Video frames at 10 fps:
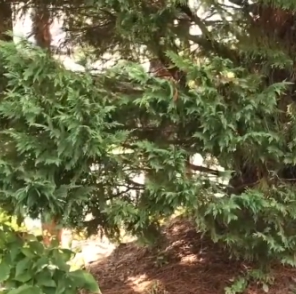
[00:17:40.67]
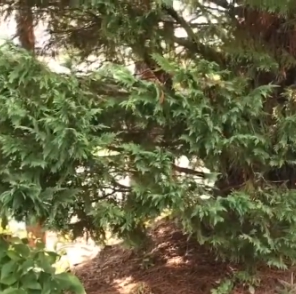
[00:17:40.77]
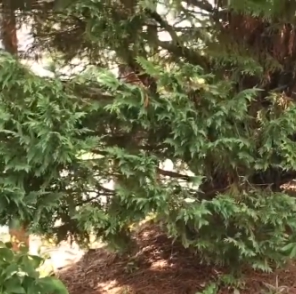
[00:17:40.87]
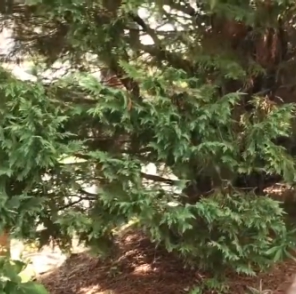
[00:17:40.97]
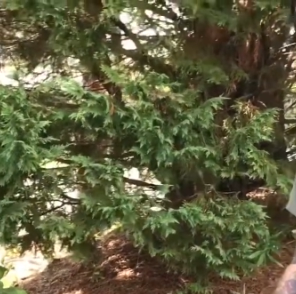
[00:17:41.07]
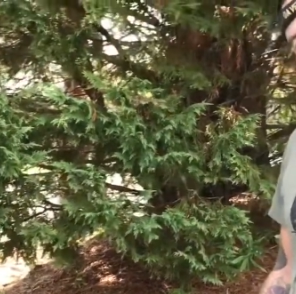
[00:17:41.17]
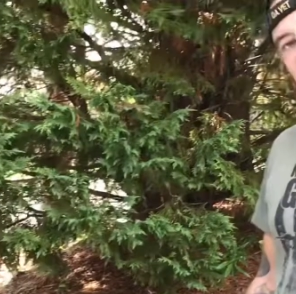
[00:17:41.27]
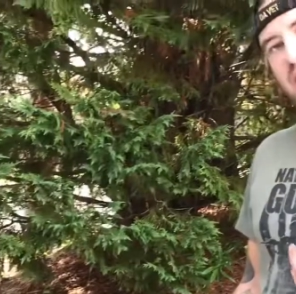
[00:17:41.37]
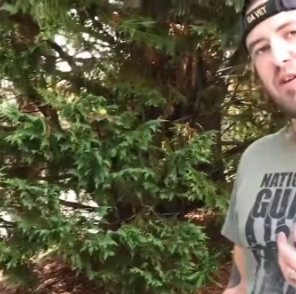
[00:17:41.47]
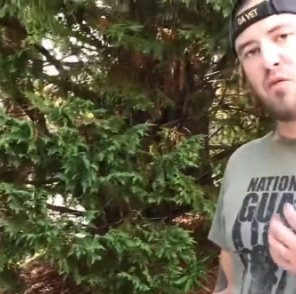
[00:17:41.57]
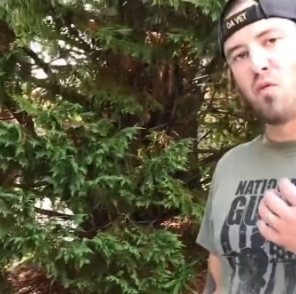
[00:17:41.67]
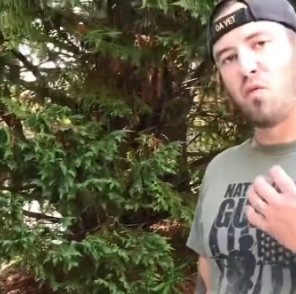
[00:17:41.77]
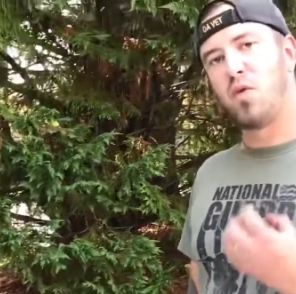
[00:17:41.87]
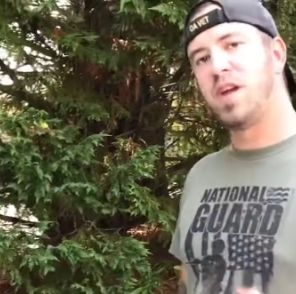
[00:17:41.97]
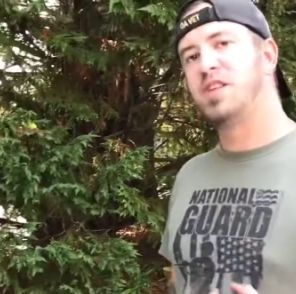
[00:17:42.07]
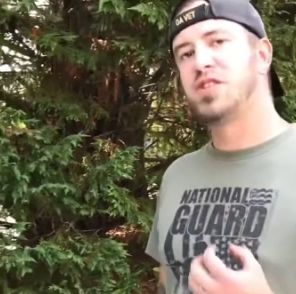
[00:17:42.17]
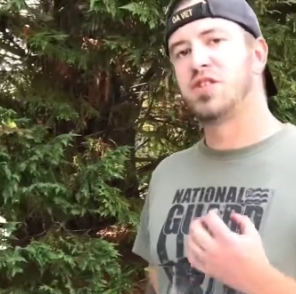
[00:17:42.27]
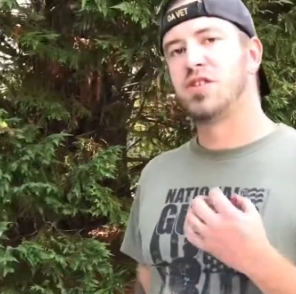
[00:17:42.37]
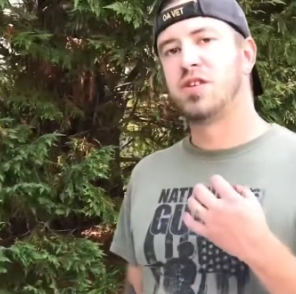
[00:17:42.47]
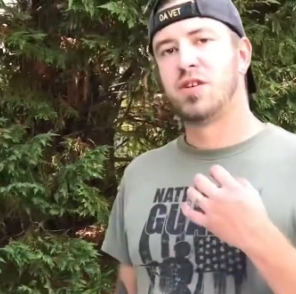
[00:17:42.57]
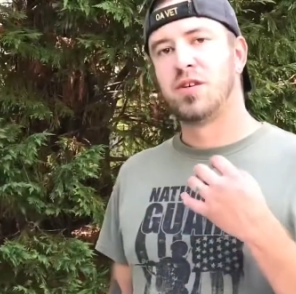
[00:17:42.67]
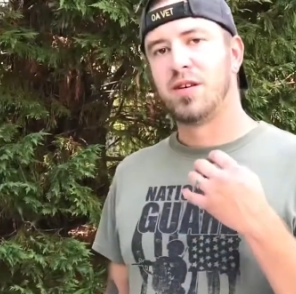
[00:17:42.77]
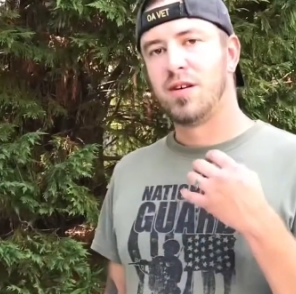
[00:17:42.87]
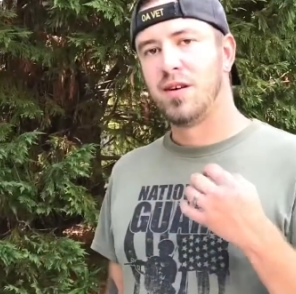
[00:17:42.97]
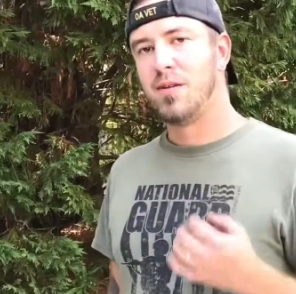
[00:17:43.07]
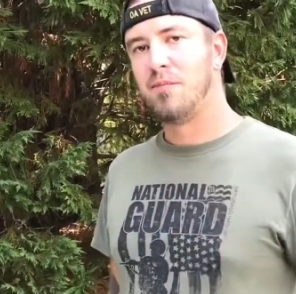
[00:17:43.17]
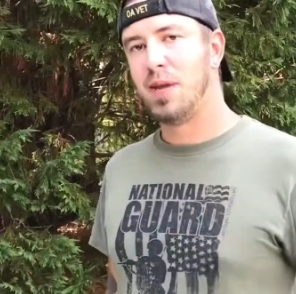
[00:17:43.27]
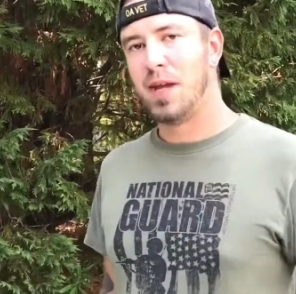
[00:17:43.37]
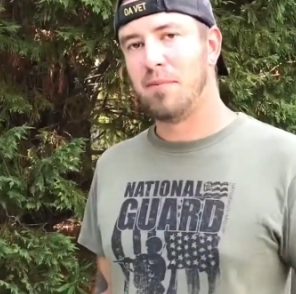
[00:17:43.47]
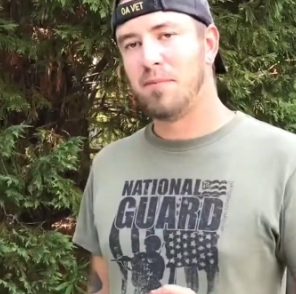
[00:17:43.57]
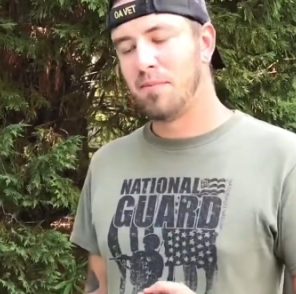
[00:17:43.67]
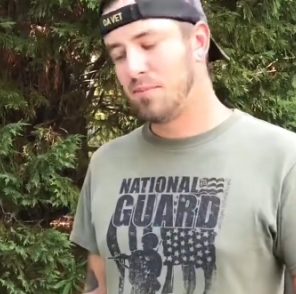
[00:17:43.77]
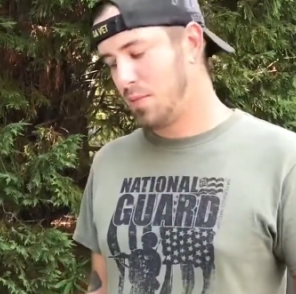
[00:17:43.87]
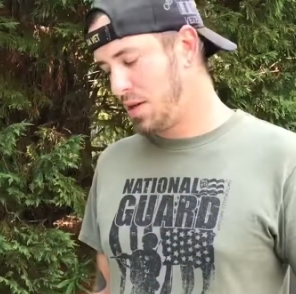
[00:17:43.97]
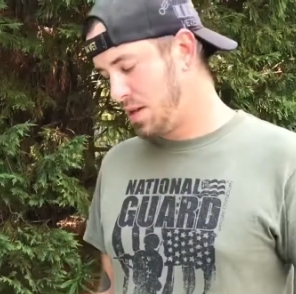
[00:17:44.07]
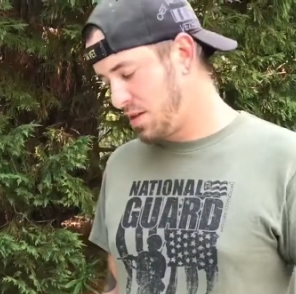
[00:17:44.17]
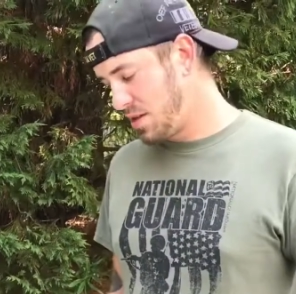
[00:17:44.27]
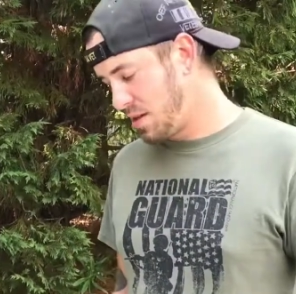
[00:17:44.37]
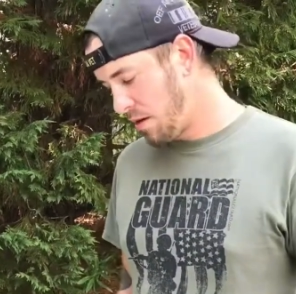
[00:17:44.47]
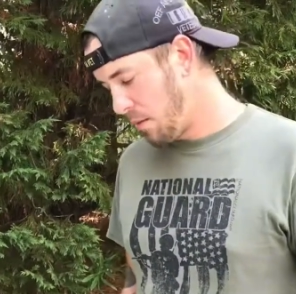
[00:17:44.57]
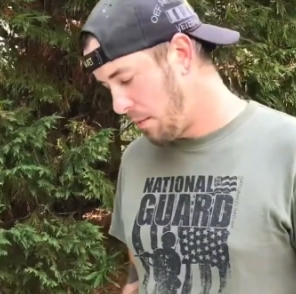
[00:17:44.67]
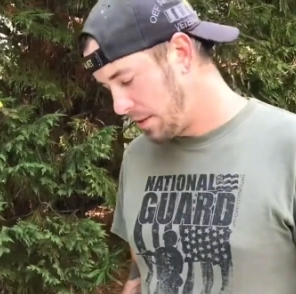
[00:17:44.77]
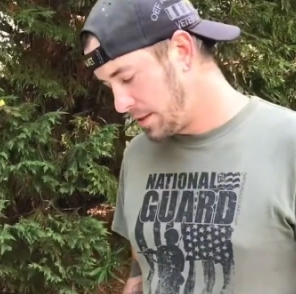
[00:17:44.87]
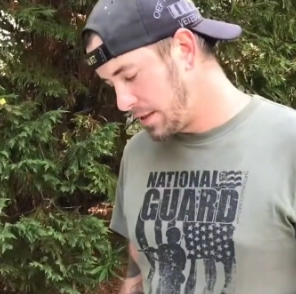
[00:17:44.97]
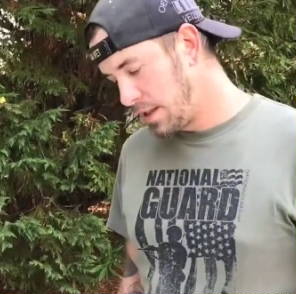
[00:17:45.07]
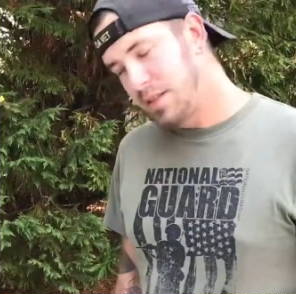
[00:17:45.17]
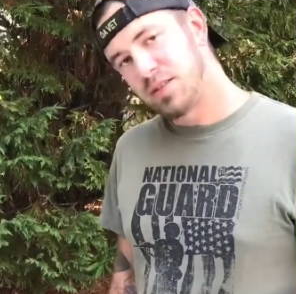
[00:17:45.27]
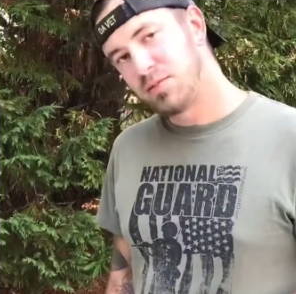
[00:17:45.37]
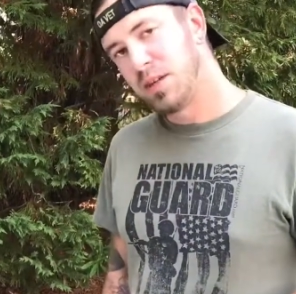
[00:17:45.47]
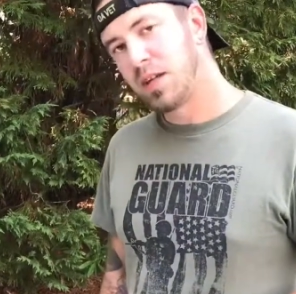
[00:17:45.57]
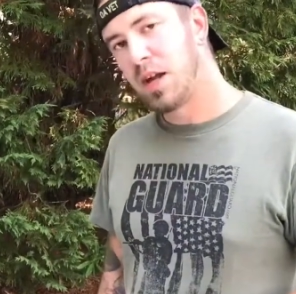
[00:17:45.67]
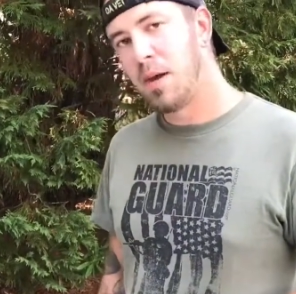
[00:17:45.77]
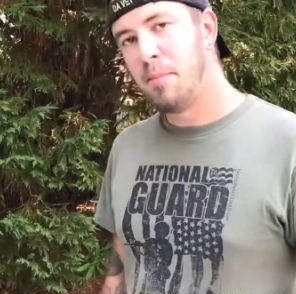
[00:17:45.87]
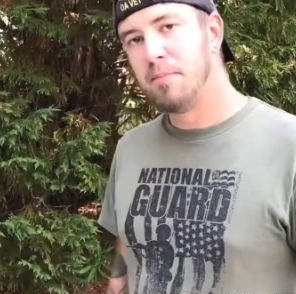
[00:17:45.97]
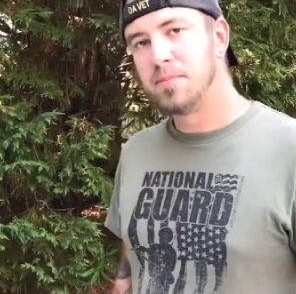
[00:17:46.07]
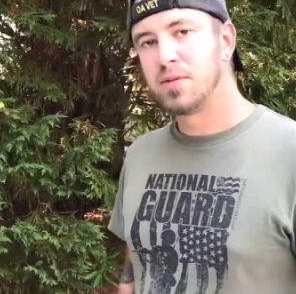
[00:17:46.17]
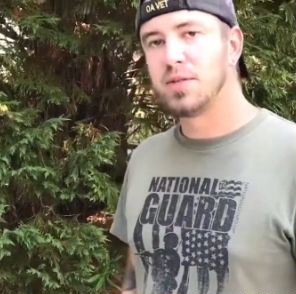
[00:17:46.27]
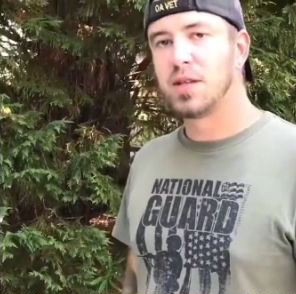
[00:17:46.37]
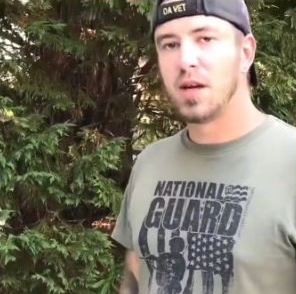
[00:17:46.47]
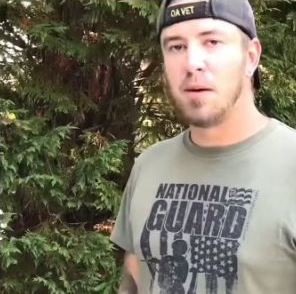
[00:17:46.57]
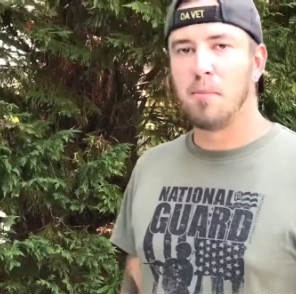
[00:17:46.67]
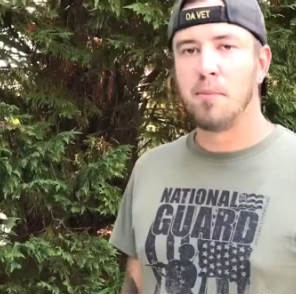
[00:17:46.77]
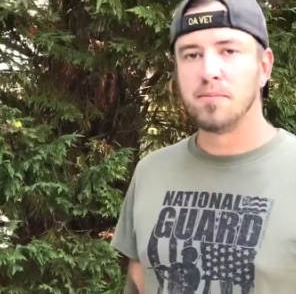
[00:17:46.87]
It's just a very rich meat, but it's really good. It's really good.